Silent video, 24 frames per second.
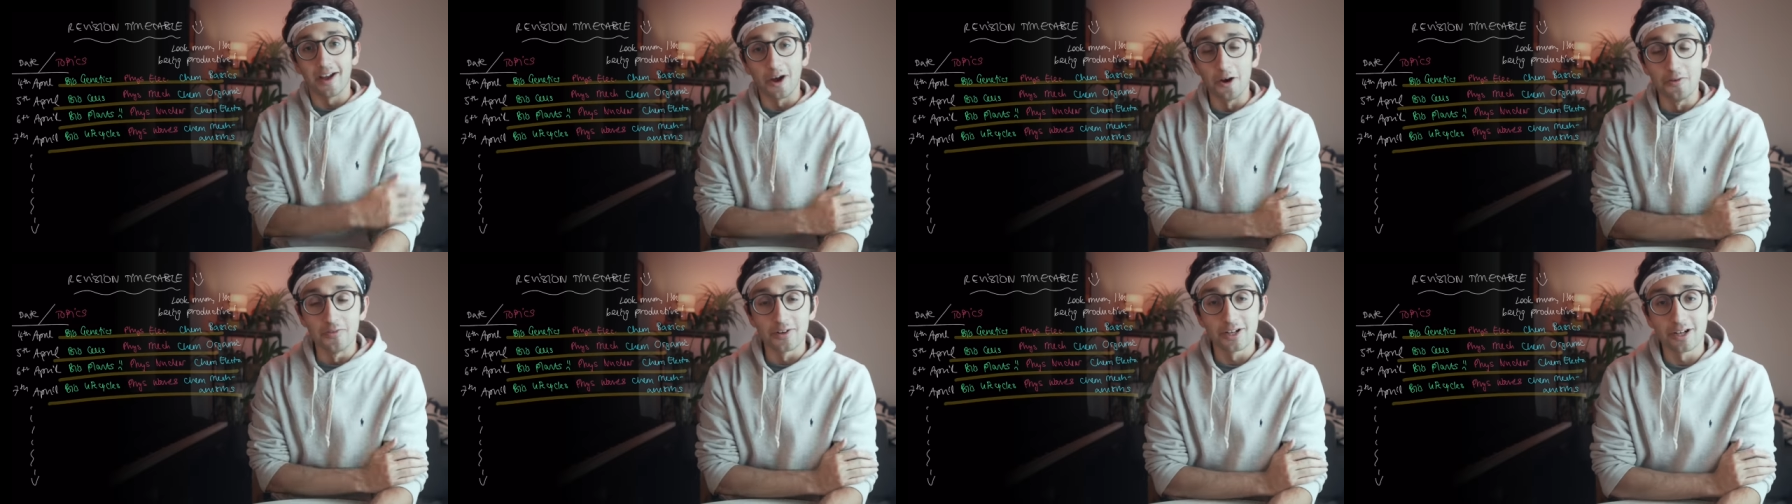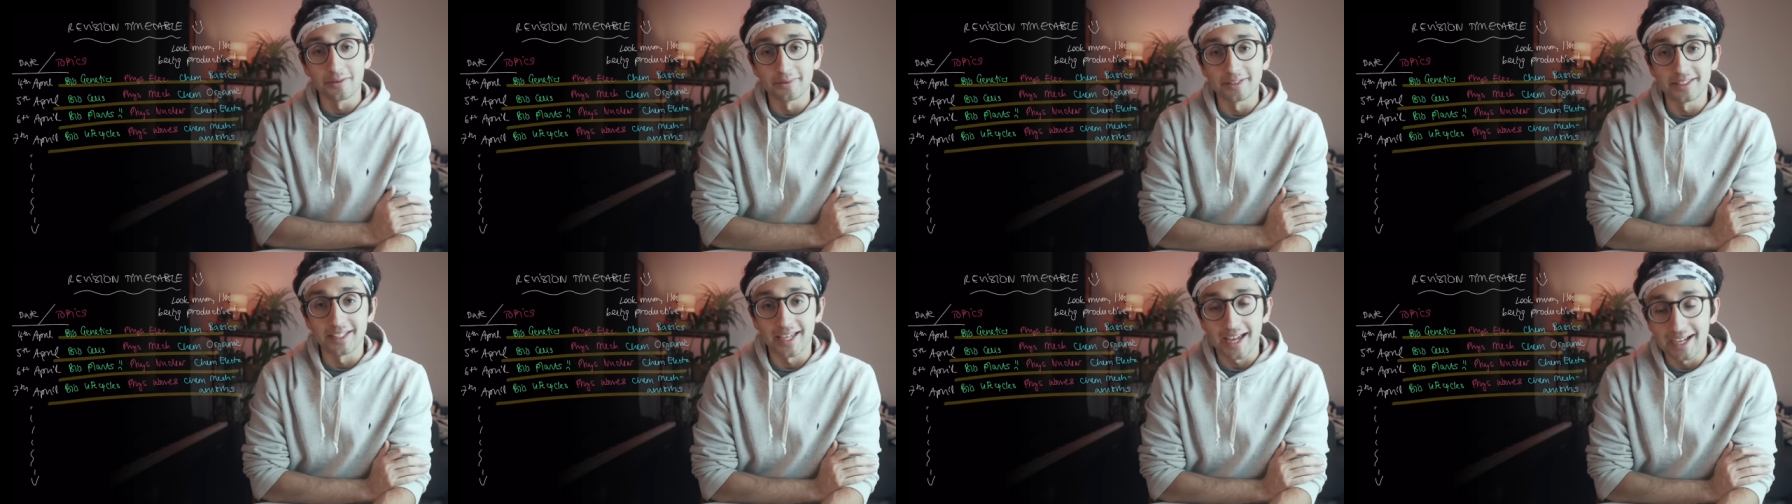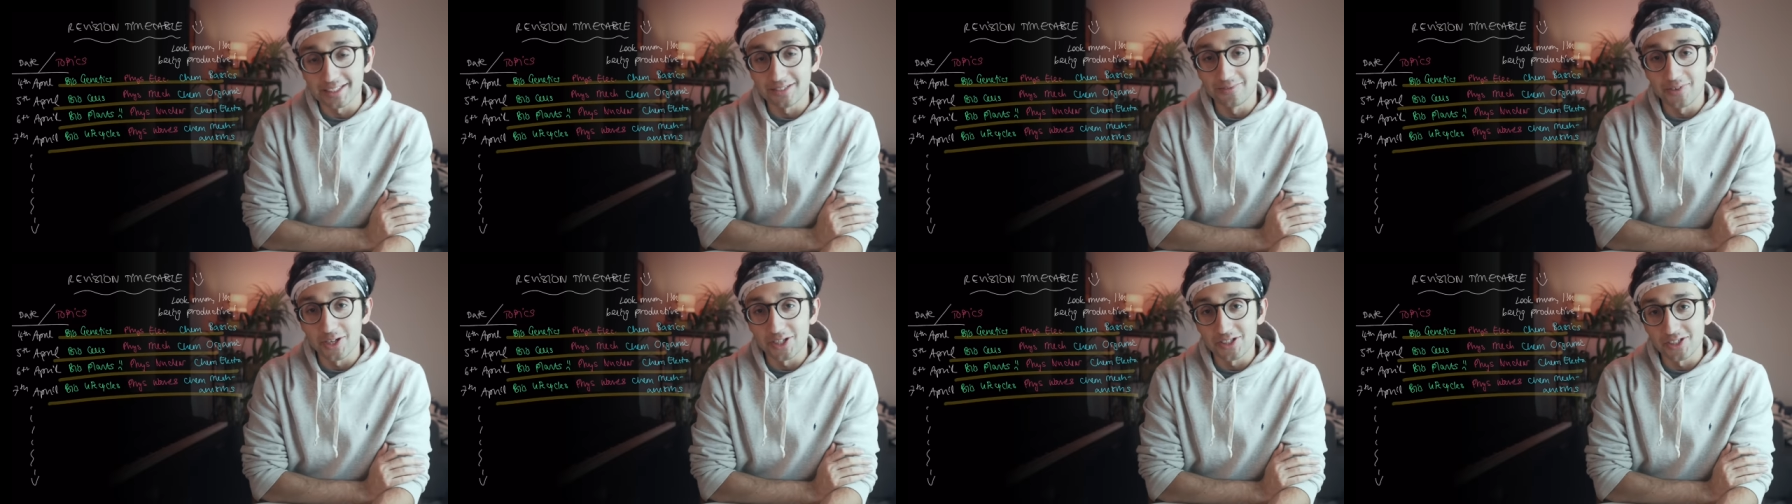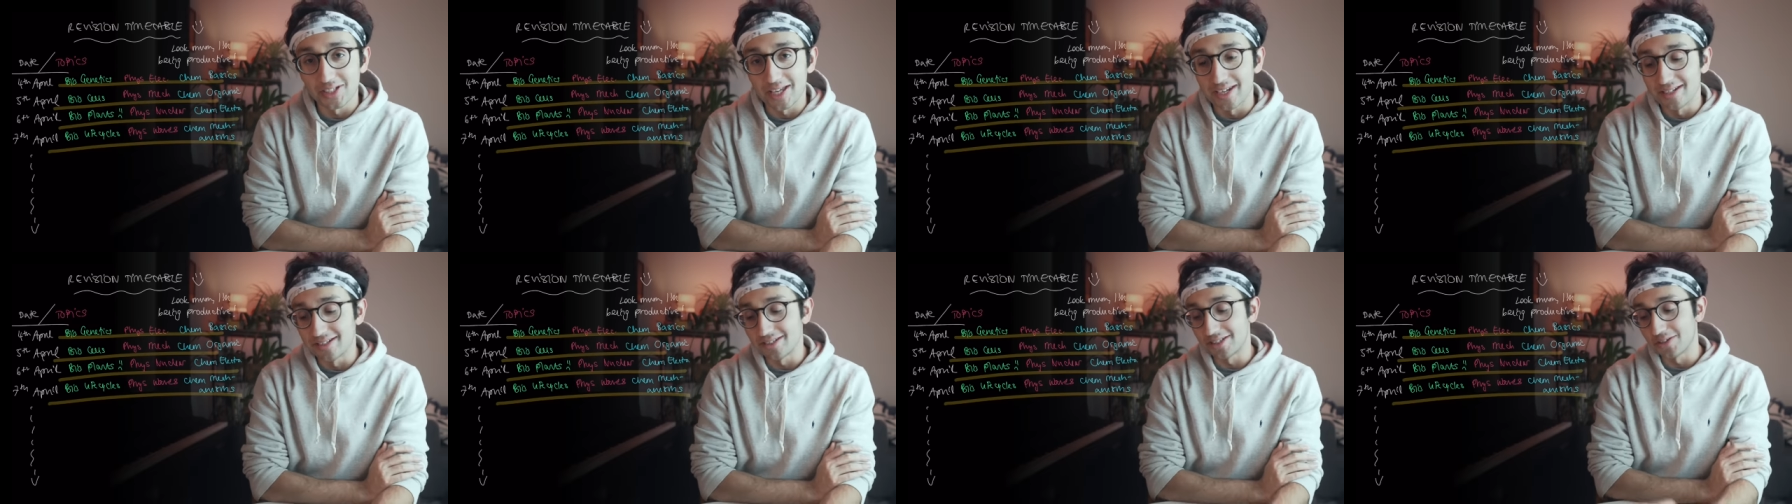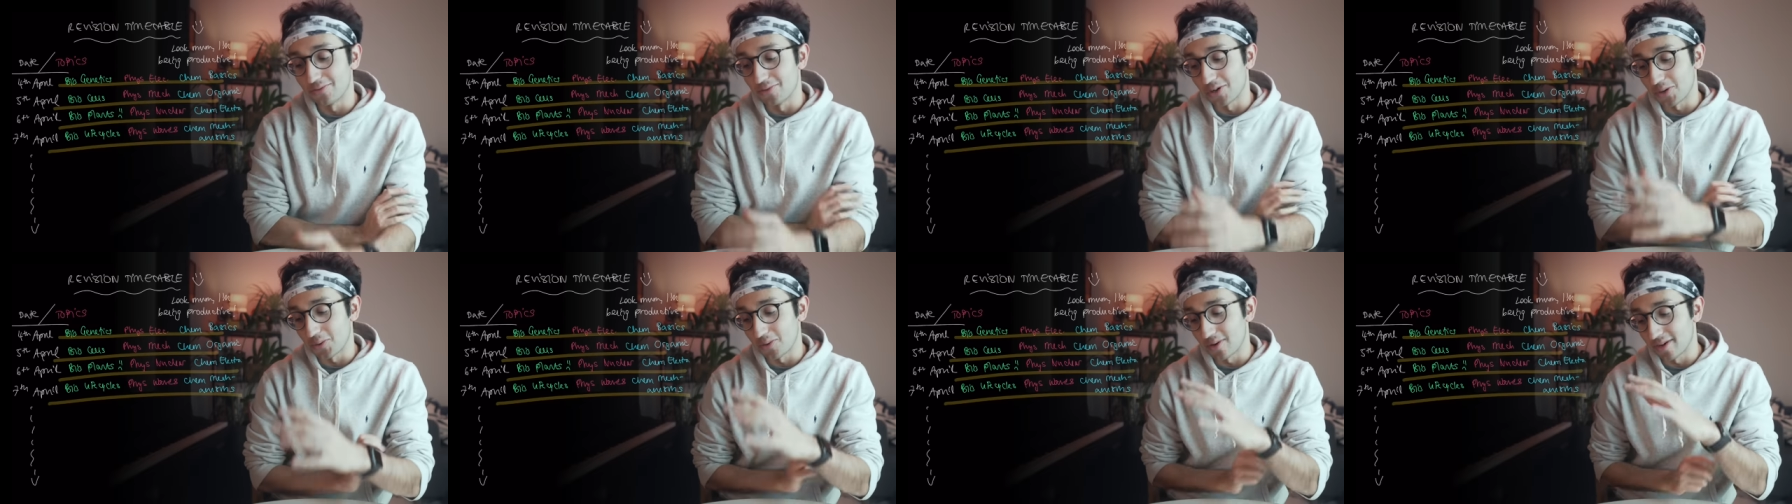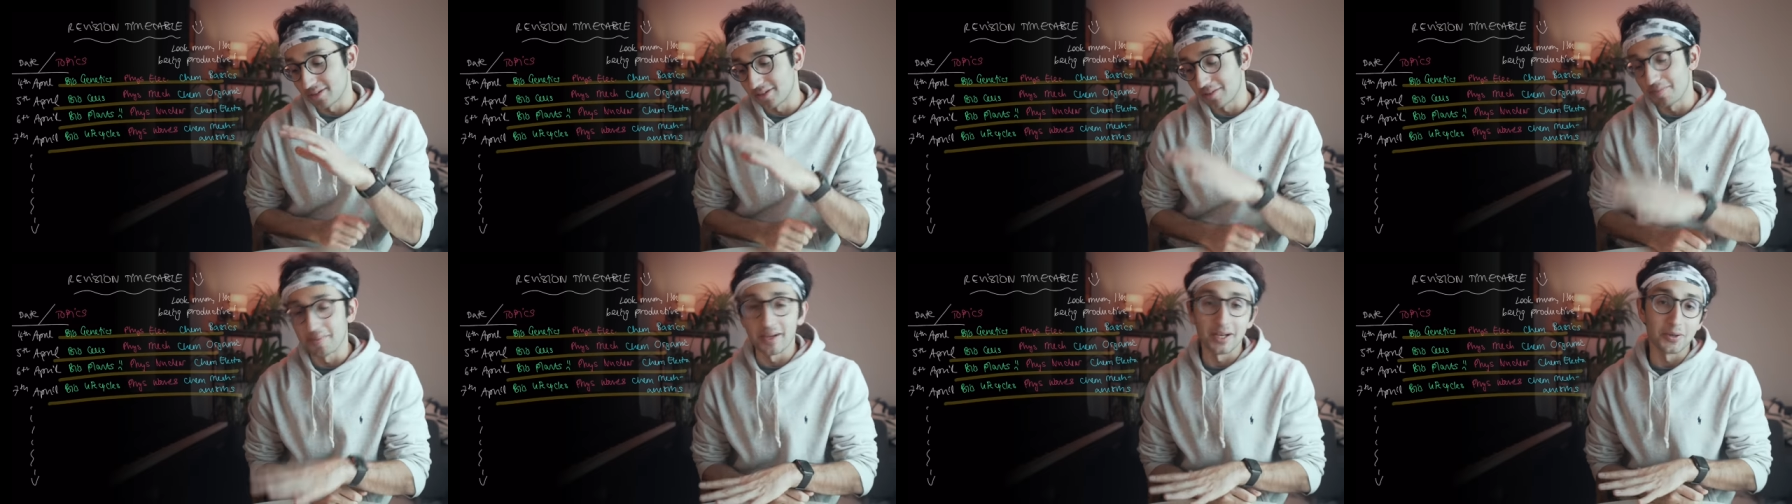overcoming the activation energy
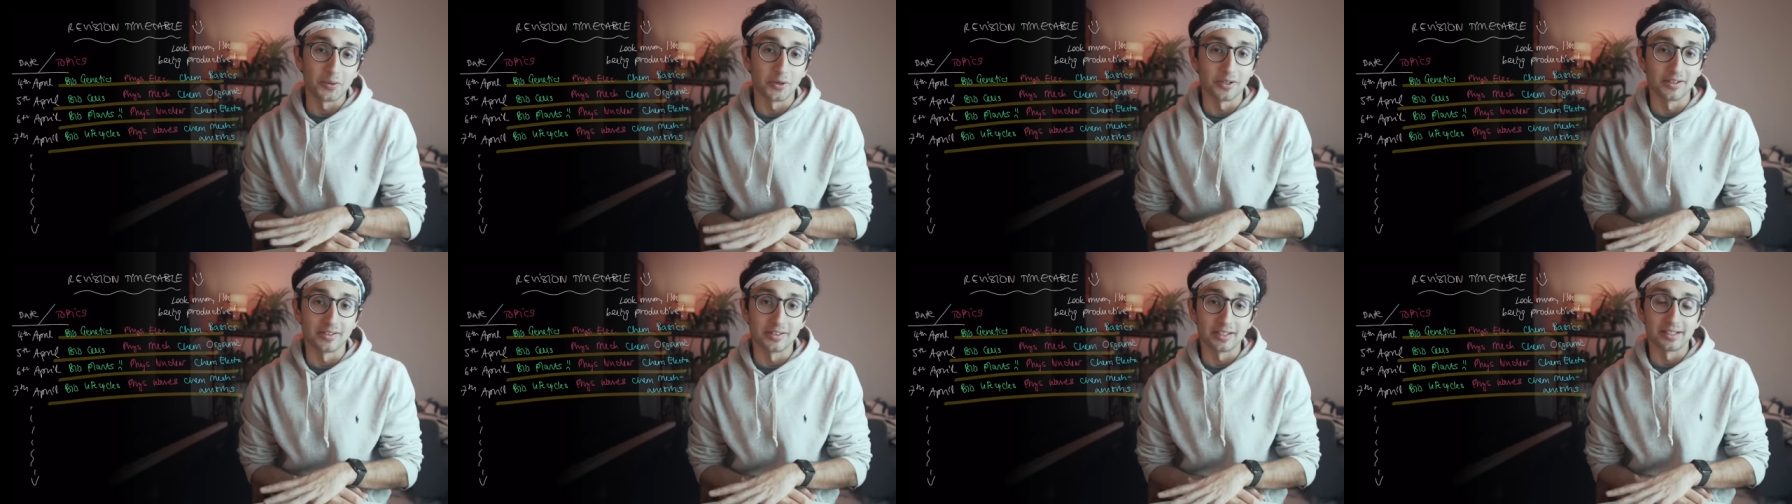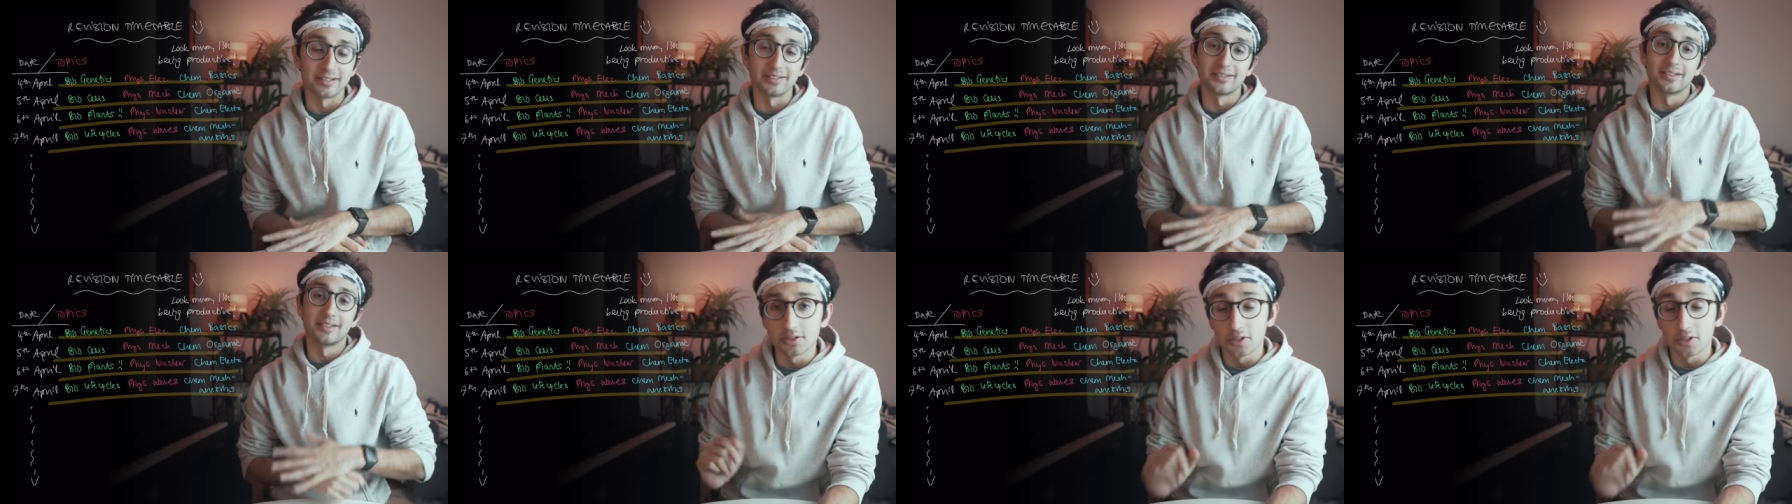required to make one of these.